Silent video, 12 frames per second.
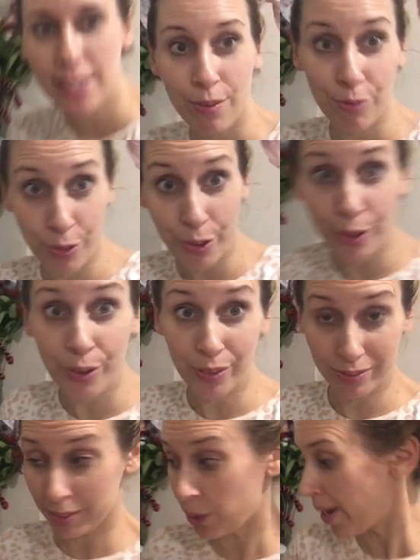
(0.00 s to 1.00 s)
for
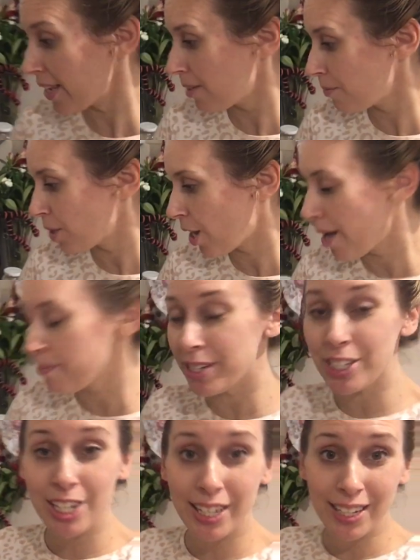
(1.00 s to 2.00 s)
quite some time. The
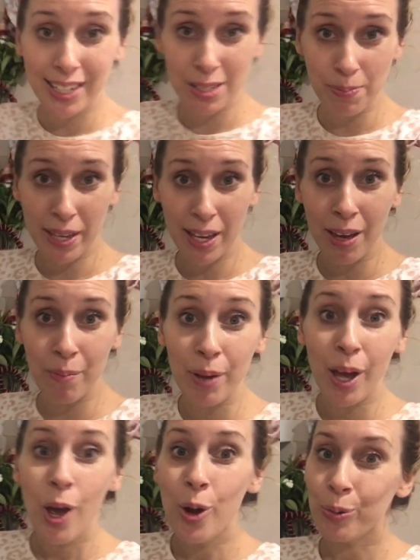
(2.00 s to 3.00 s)
chicken has become
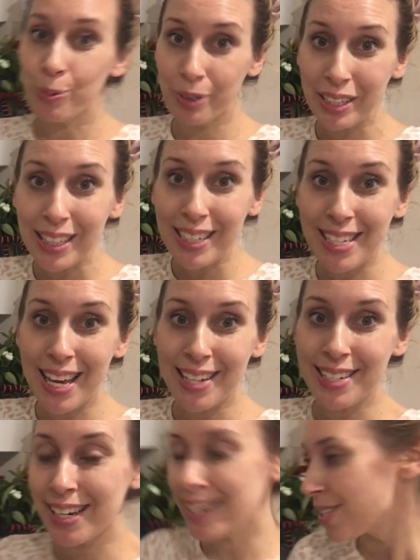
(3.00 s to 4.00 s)
really tender
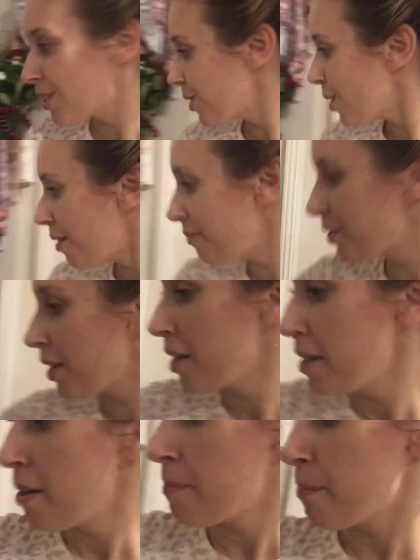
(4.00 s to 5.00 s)
and soft.
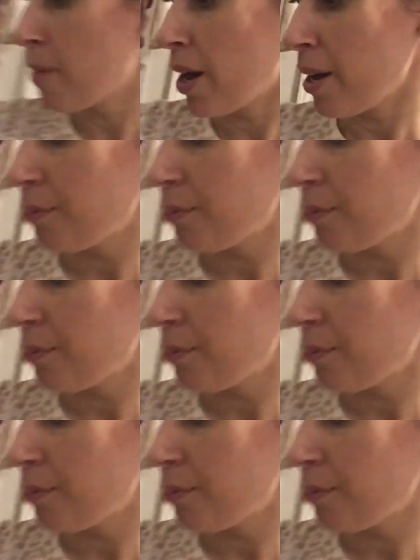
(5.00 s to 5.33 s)
My